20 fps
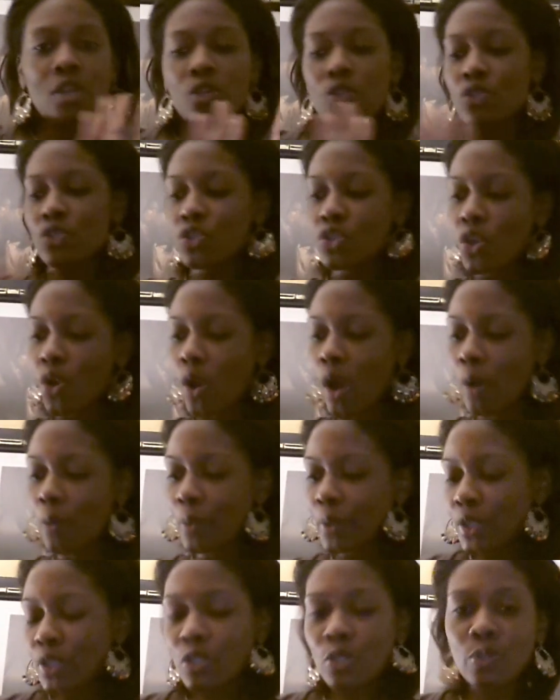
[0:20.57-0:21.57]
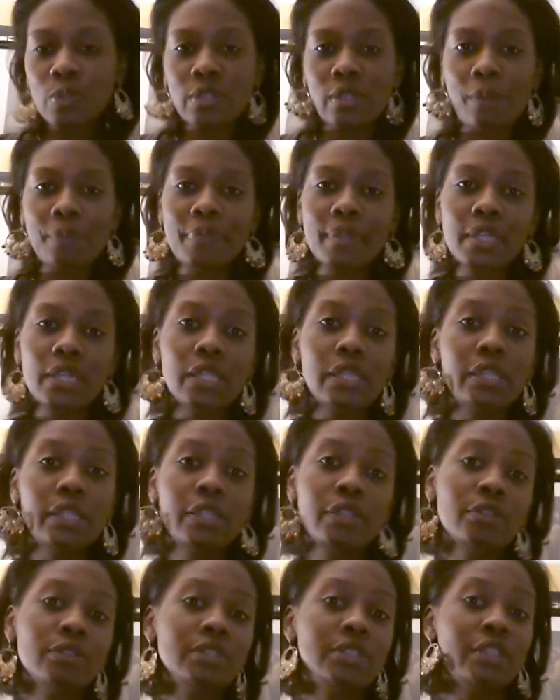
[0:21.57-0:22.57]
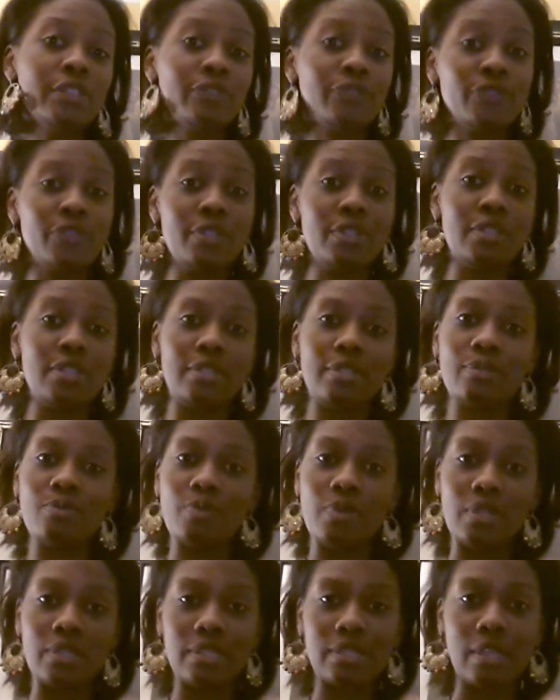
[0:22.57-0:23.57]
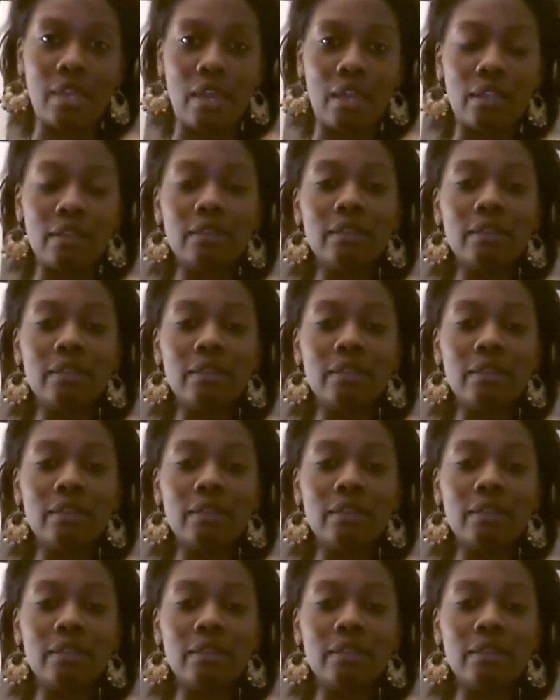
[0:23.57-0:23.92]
So I want to do something a little different this Wednesday.